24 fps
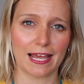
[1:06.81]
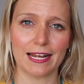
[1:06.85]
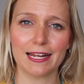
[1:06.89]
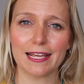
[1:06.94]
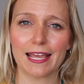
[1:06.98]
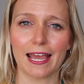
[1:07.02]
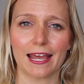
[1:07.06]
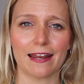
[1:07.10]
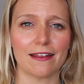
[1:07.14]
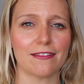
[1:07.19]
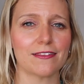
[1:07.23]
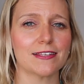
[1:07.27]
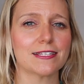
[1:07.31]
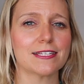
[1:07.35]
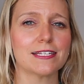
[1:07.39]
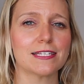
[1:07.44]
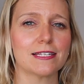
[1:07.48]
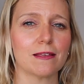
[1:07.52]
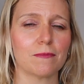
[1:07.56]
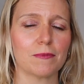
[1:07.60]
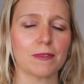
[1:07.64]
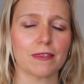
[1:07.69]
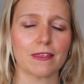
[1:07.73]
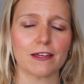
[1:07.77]
And again, this is
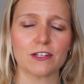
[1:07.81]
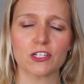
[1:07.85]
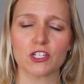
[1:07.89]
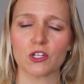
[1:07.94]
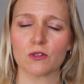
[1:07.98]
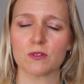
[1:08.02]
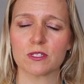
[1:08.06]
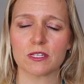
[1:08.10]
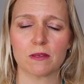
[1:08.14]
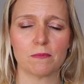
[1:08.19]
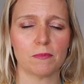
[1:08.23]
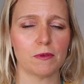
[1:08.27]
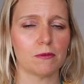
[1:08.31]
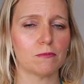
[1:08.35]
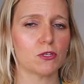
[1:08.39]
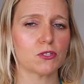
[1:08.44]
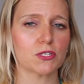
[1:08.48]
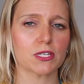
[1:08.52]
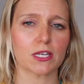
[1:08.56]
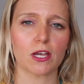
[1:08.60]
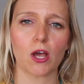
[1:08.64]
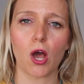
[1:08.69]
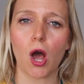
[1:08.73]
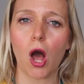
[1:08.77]
something that shows up in
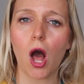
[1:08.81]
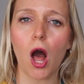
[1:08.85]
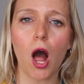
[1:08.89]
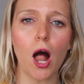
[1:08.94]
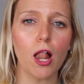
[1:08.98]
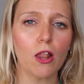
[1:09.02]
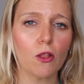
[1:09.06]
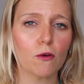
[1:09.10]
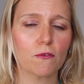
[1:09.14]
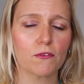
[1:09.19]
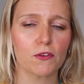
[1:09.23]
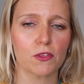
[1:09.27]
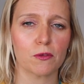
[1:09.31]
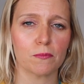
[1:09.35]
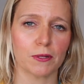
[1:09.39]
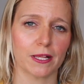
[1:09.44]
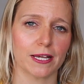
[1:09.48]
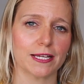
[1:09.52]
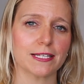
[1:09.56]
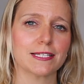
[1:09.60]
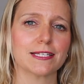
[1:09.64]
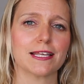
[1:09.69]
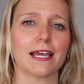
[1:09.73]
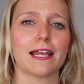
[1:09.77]
music all over the
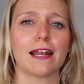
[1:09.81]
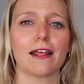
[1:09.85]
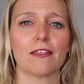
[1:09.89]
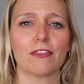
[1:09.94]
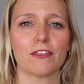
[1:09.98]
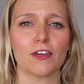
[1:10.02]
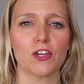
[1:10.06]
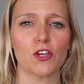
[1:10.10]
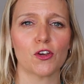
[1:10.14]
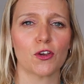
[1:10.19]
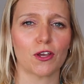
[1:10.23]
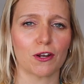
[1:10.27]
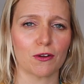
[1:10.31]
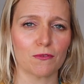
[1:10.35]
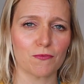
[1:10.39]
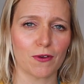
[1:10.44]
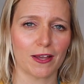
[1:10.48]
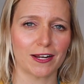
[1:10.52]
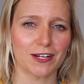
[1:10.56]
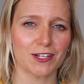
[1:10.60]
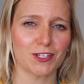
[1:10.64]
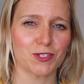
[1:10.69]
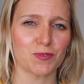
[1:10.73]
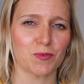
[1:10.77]
place, and I think you're going to
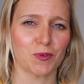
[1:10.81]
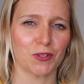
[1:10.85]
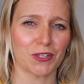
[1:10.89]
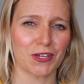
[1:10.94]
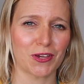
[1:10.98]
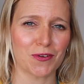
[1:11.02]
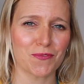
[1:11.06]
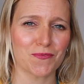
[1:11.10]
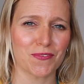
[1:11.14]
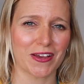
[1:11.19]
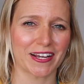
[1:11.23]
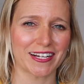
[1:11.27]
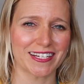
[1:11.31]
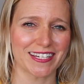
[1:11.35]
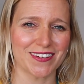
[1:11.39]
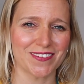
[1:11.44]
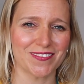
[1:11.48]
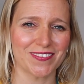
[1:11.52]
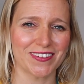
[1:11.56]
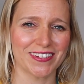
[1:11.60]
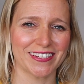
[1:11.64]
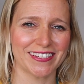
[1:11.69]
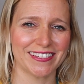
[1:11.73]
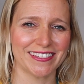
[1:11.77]
find it's really effective.